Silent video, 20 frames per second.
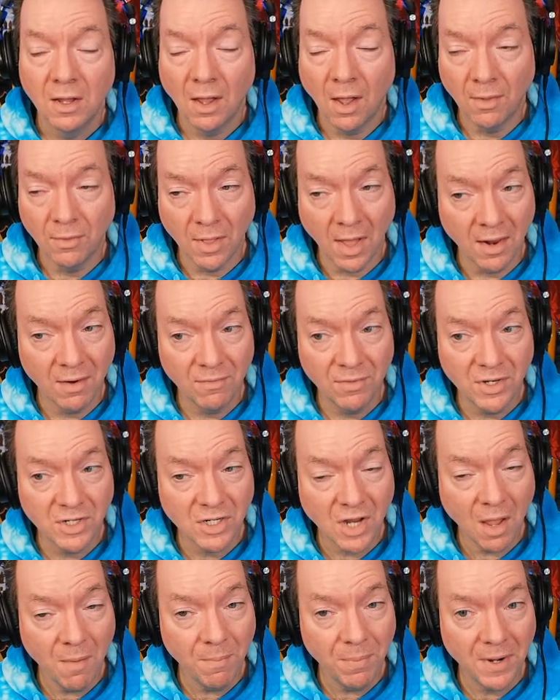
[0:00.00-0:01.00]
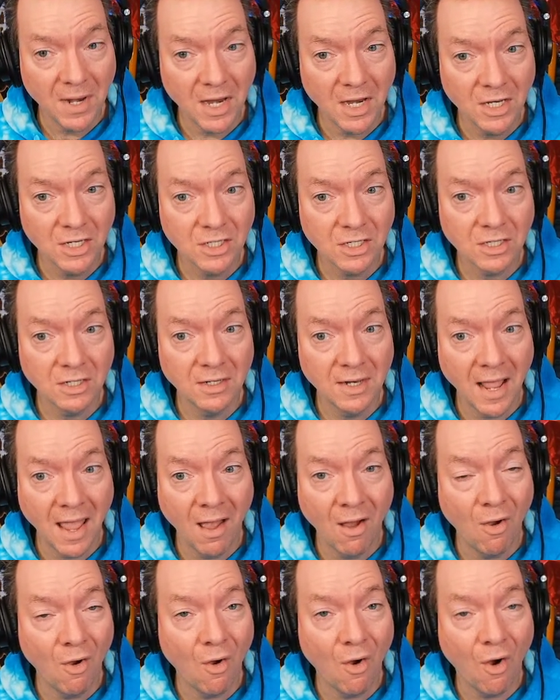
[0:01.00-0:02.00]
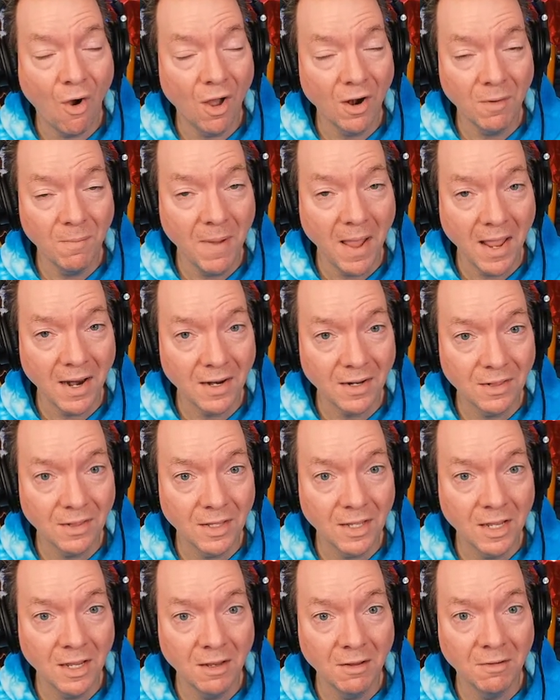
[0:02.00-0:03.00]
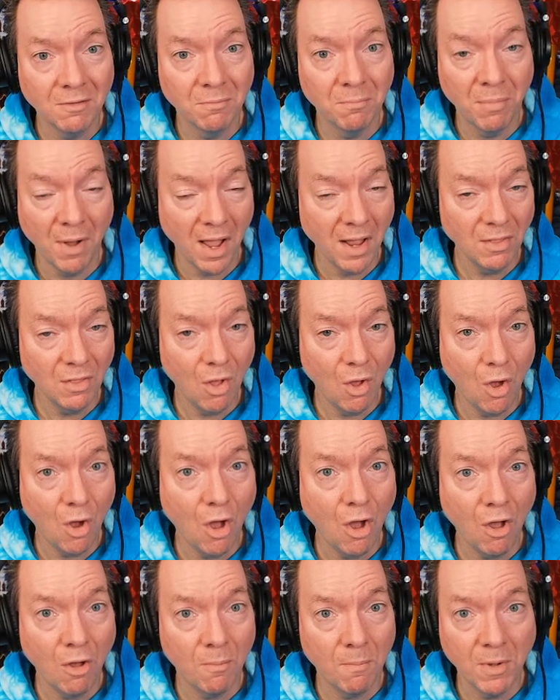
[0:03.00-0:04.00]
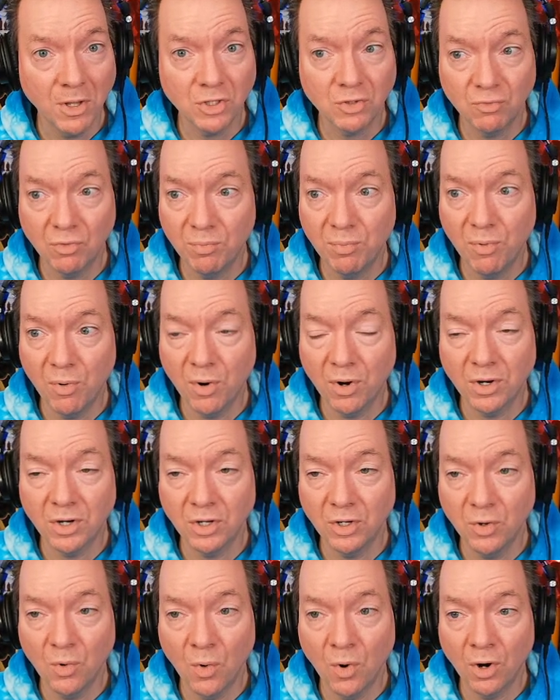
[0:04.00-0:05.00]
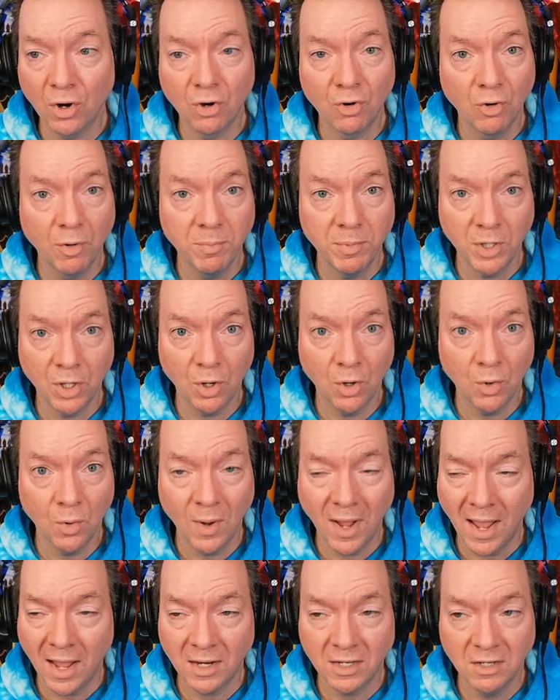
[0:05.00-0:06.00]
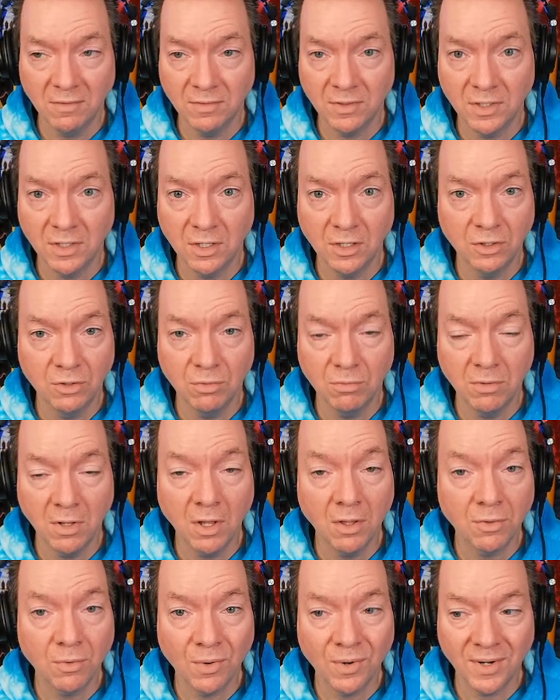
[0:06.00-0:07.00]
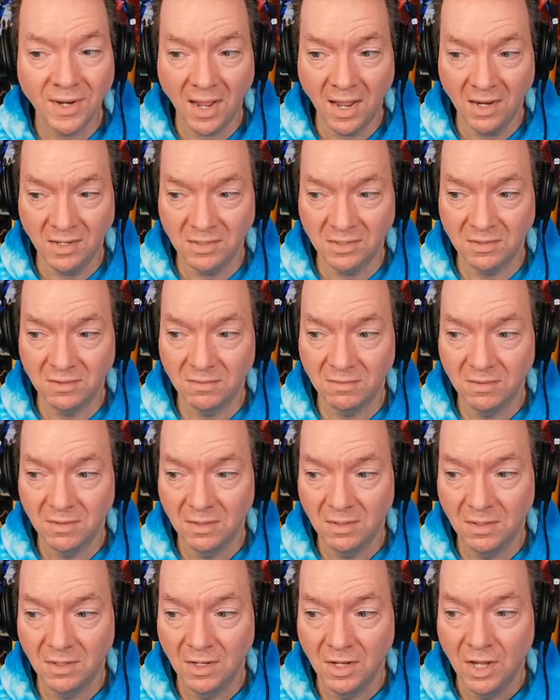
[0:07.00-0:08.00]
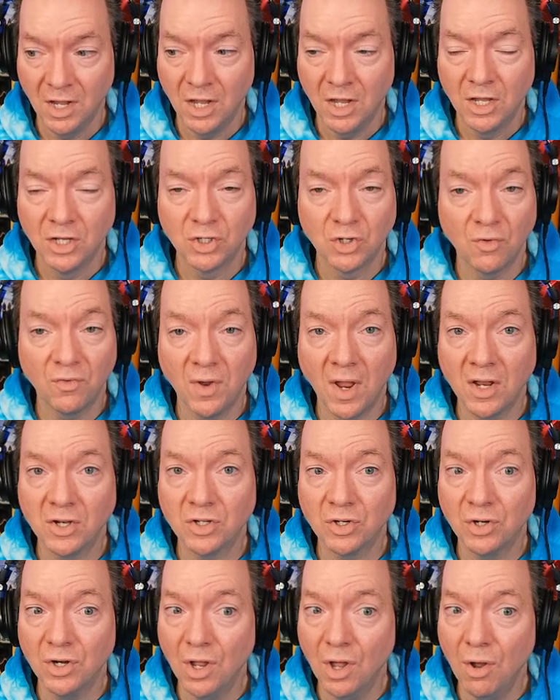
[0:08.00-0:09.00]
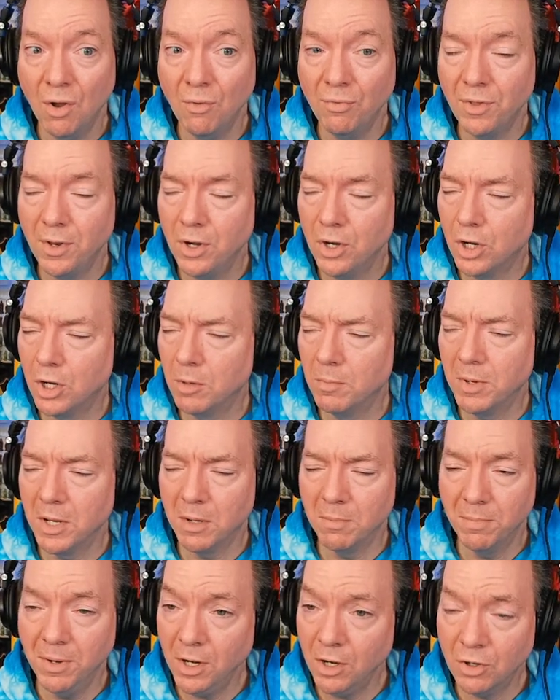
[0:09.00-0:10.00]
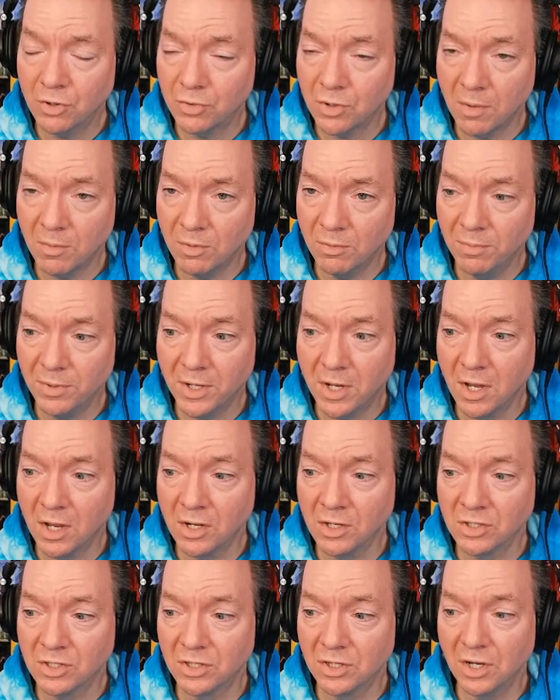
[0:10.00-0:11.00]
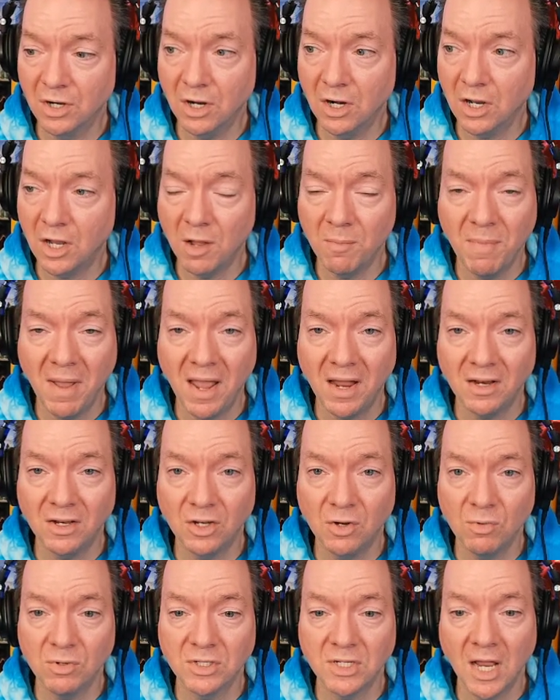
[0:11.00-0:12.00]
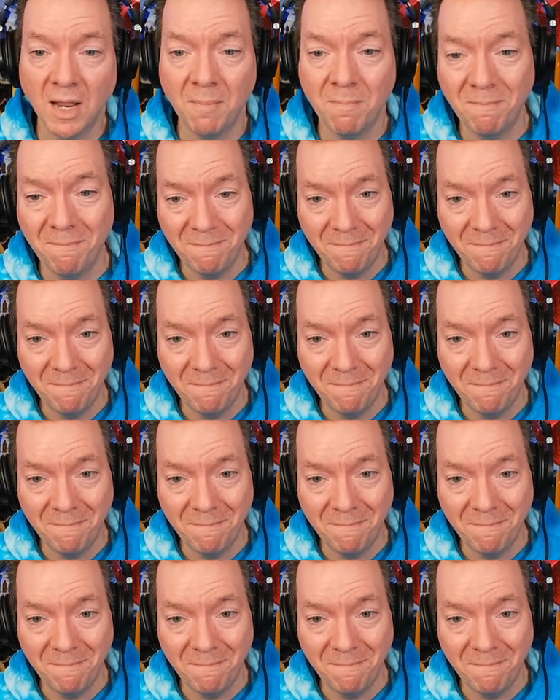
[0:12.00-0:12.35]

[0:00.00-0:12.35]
a lot of these companies now automatically, by law, must report your crypto activity to the authorities. So if you answer no, then you're going to be in bigger trouble, because they're going to come back at you and say,